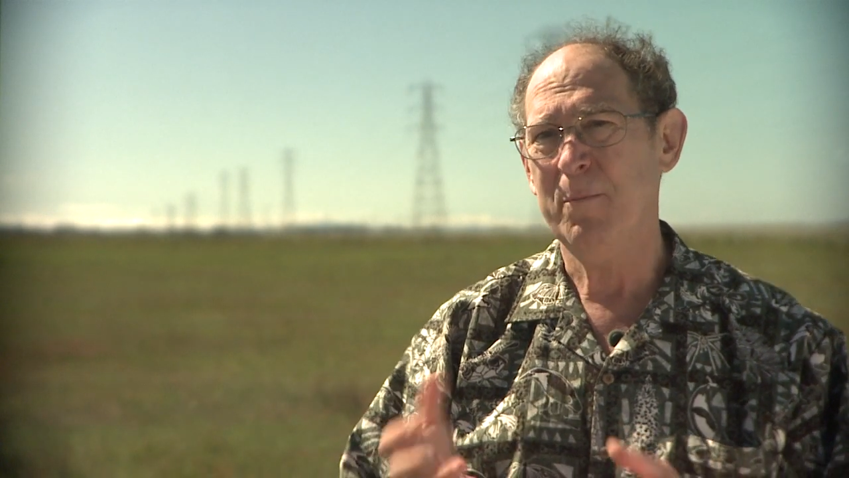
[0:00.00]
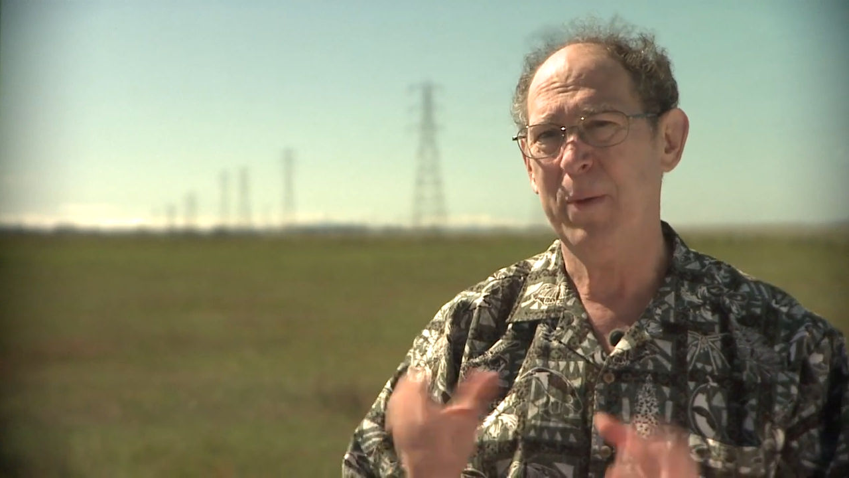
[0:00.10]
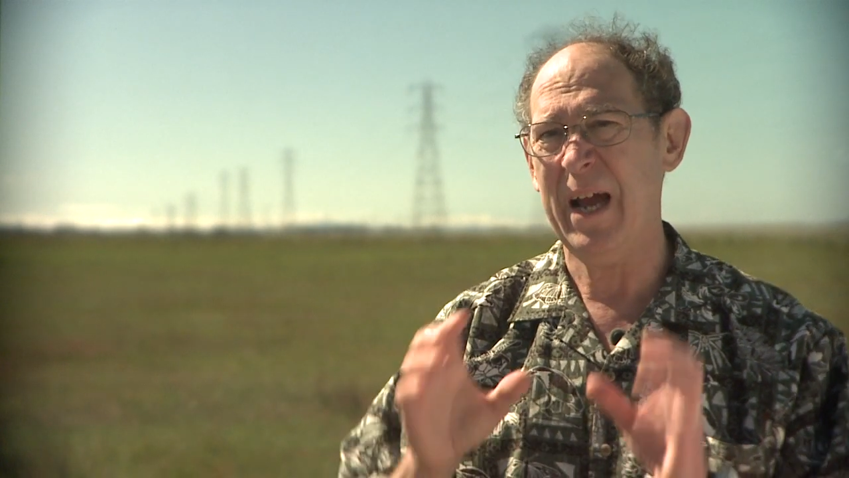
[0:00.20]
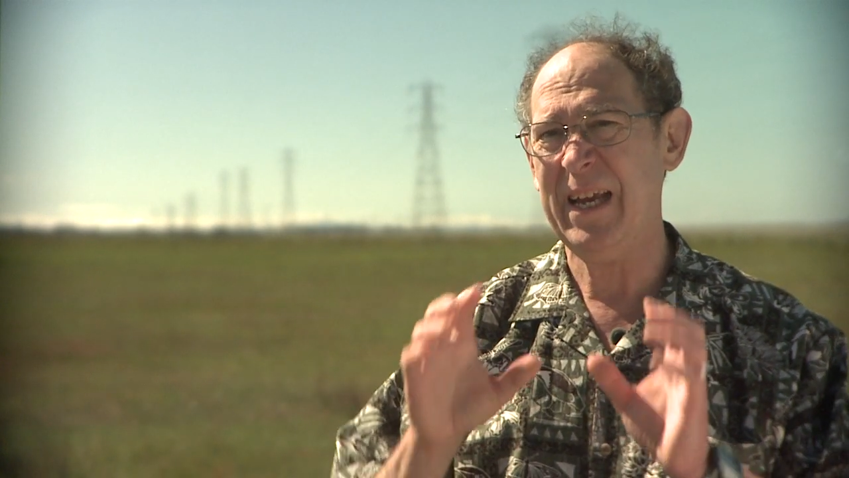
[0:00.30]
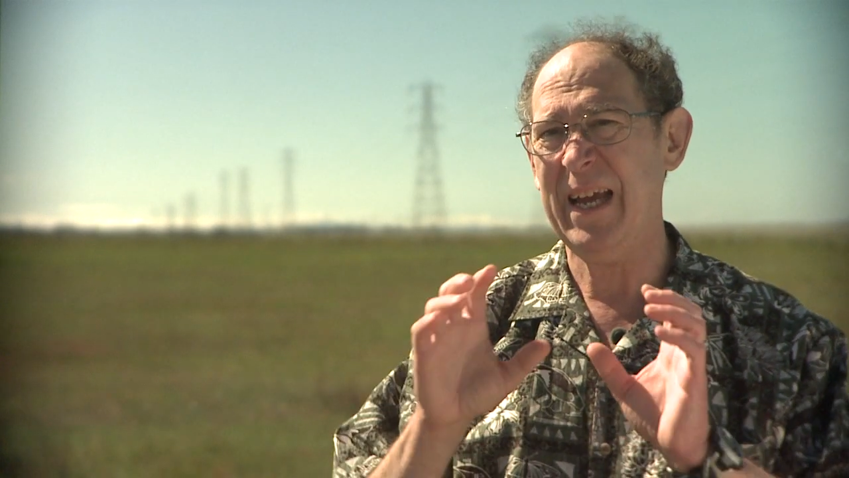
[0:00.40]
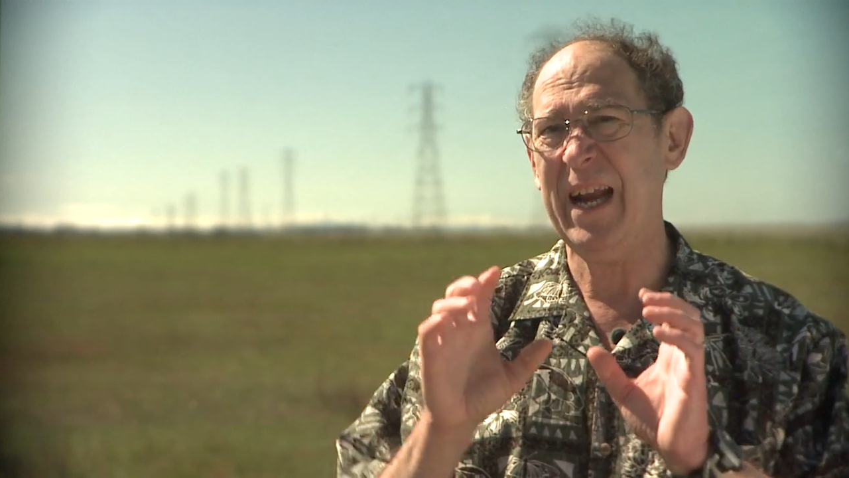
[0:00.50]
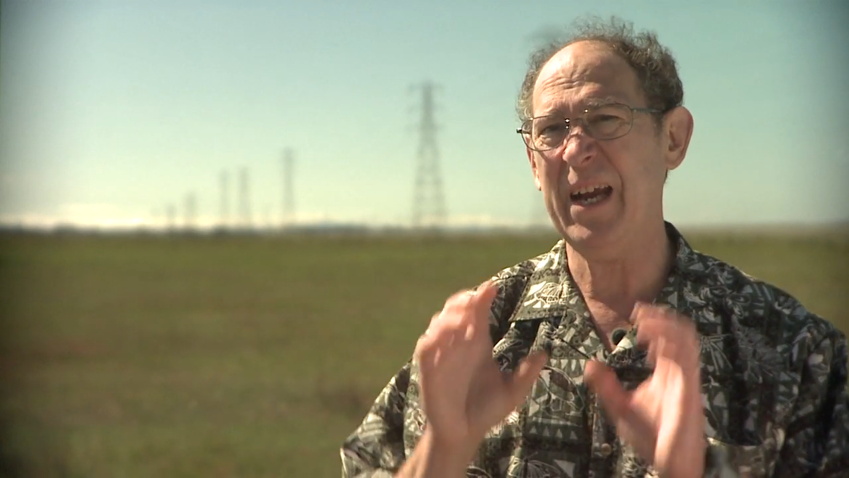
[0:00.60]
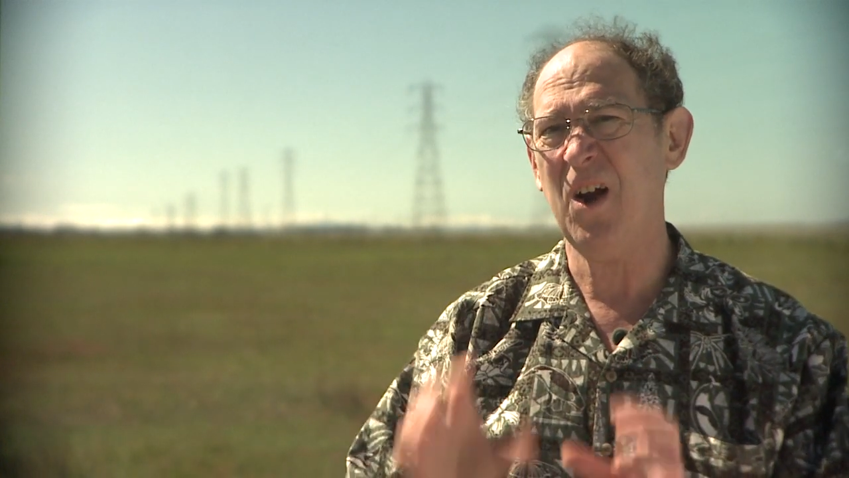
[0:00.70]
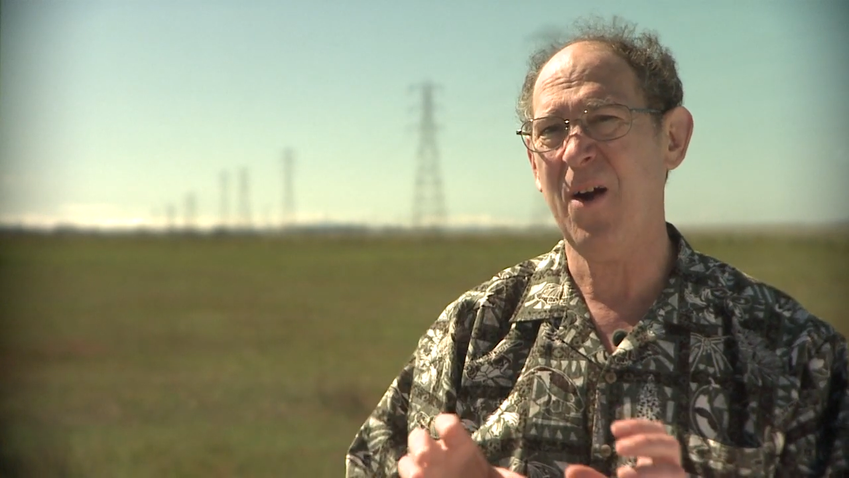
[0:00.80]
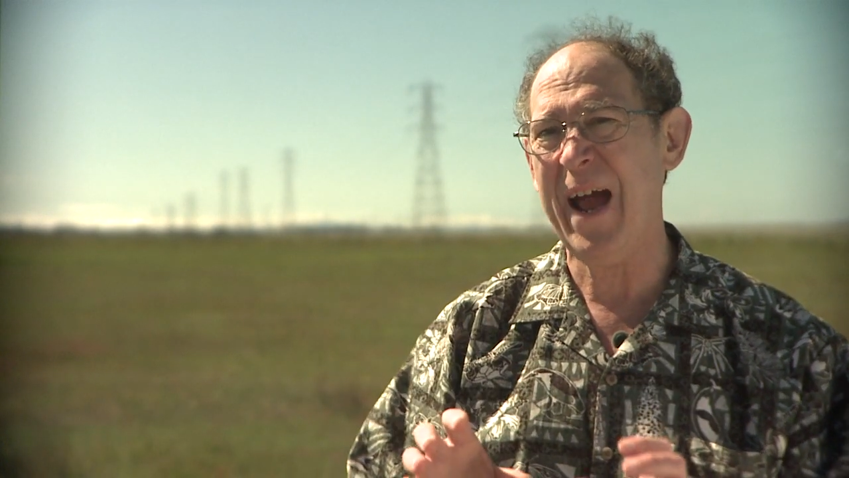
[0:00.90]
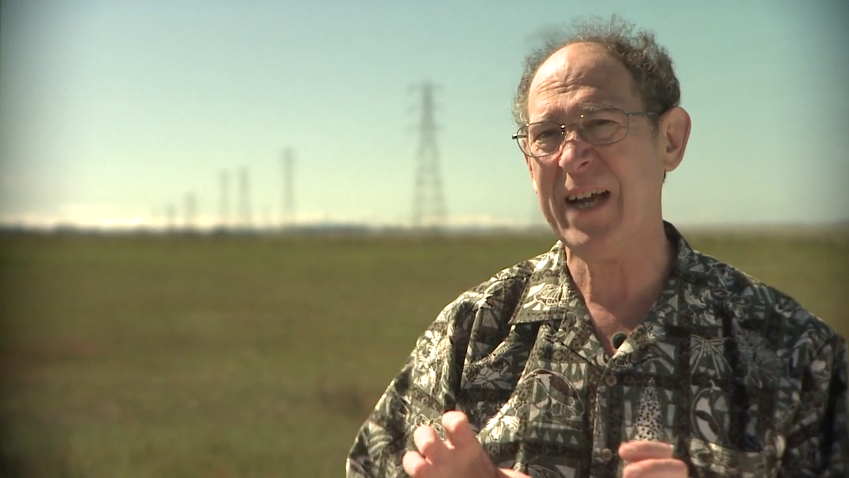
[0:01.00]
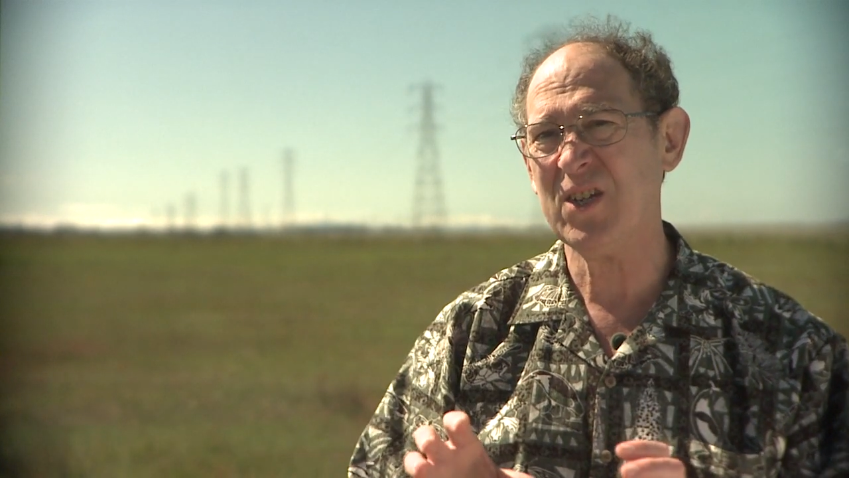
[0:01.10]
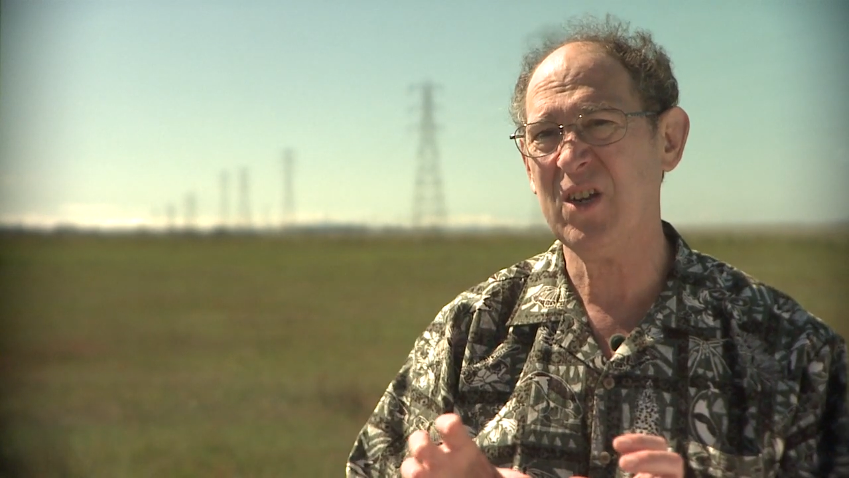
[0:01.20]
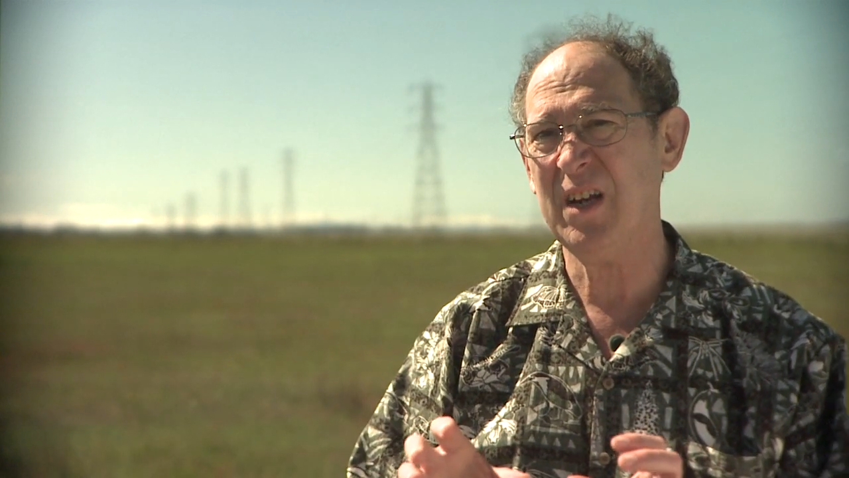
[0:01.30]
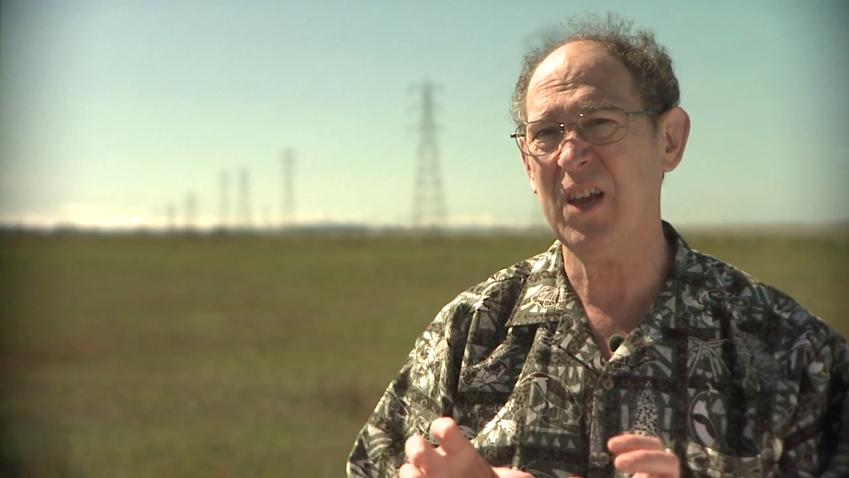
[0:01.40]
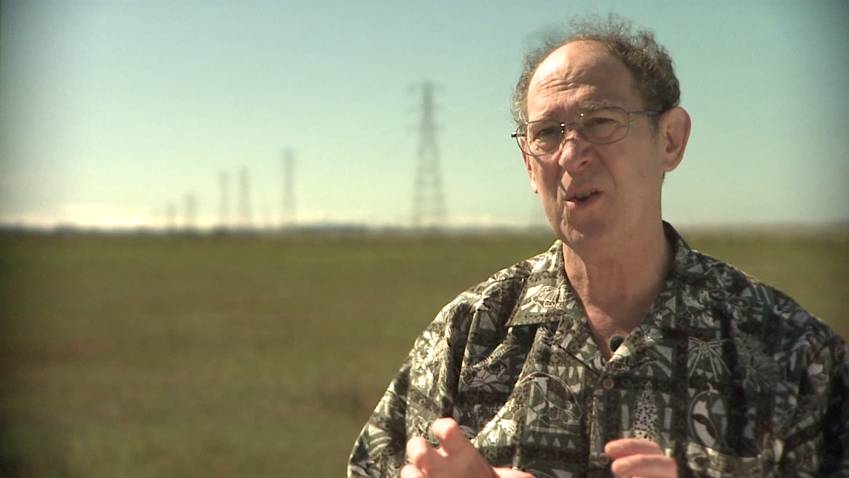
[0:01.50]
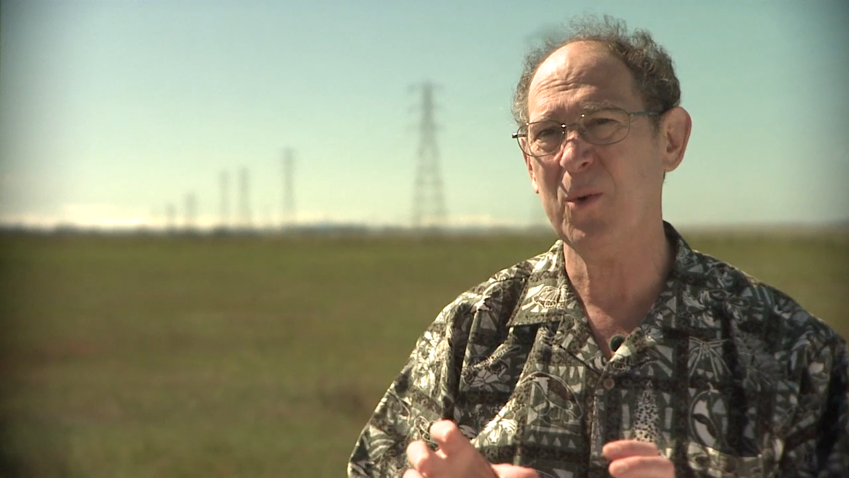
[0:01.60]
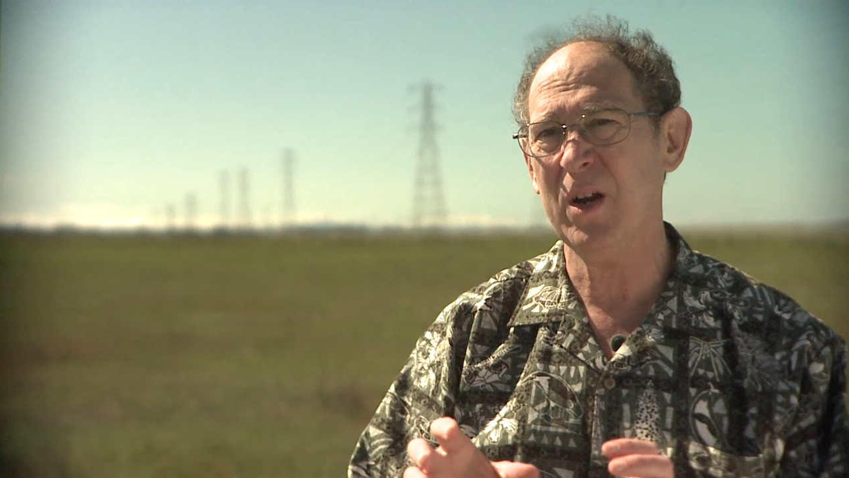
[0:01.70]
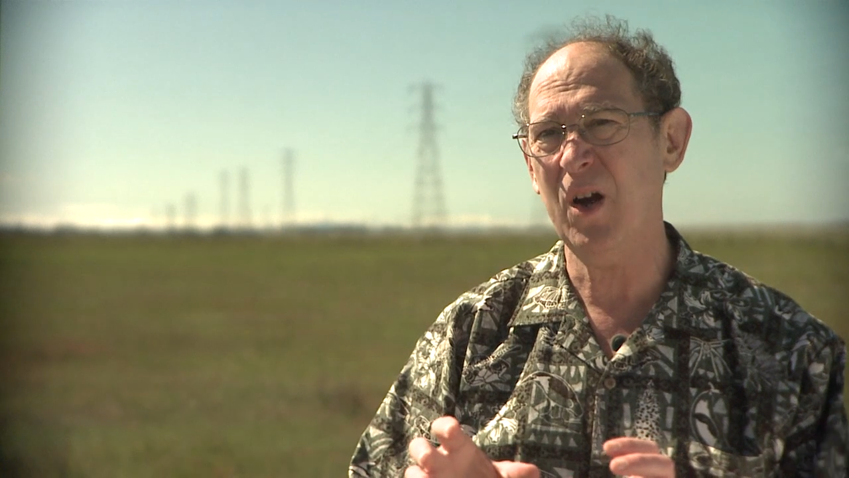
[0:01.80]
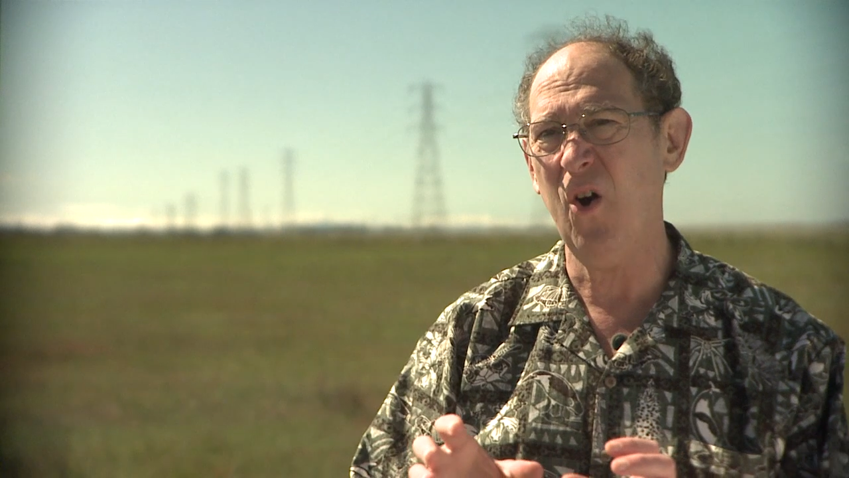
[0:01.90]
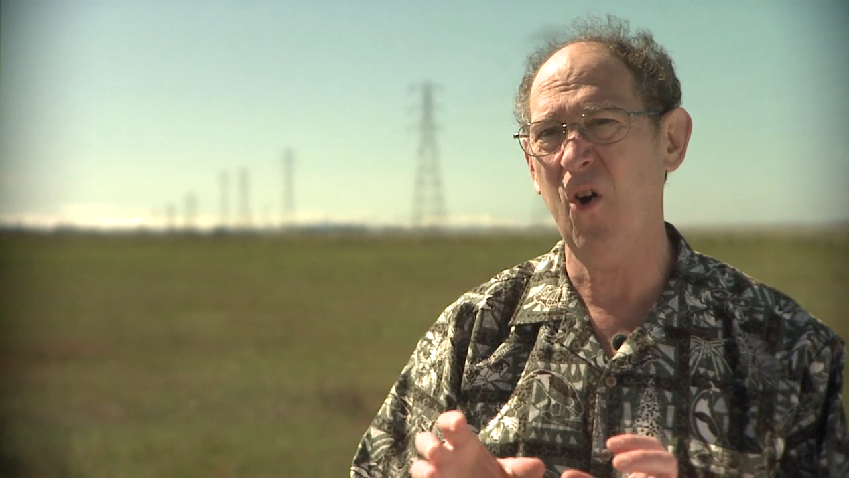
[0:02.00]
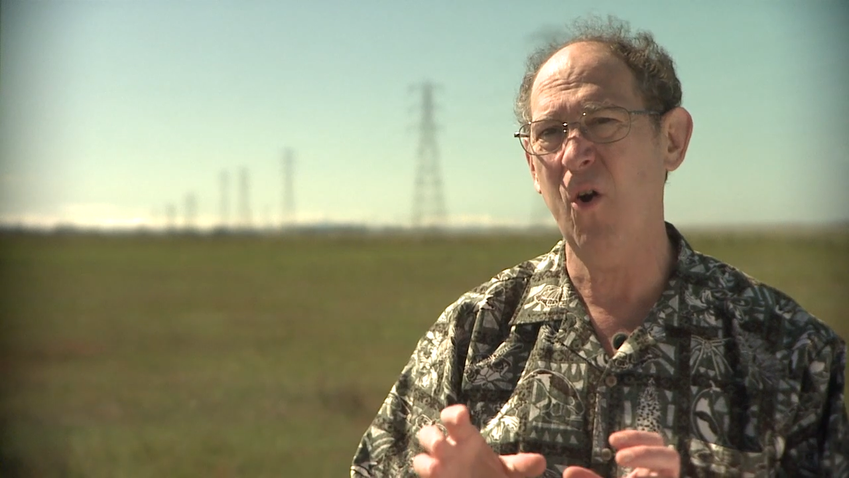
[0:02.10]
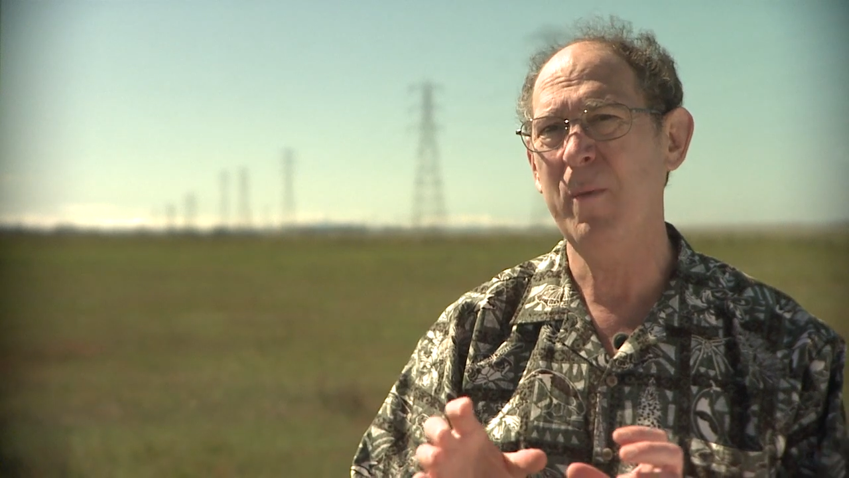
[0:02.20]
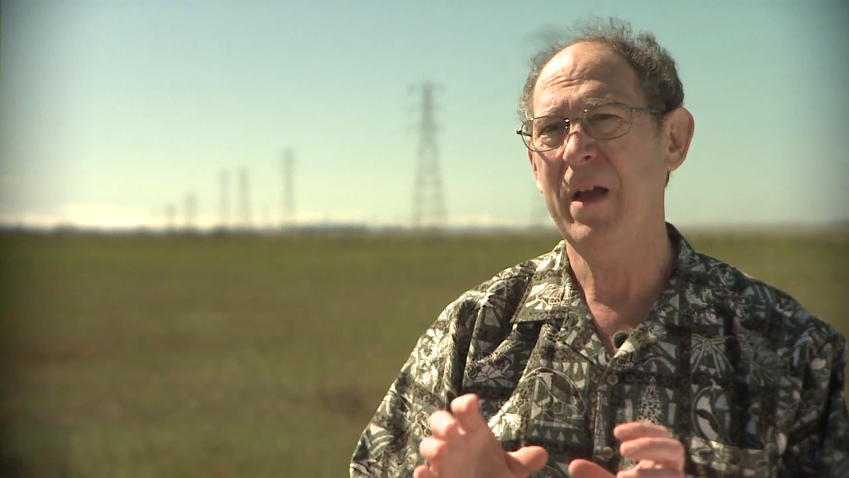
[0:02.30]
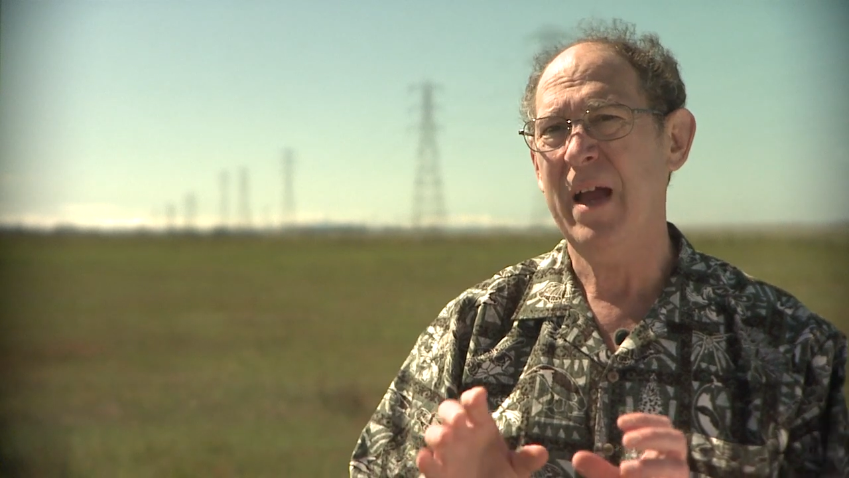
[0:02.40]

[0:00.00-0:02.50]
by getting our acts together at home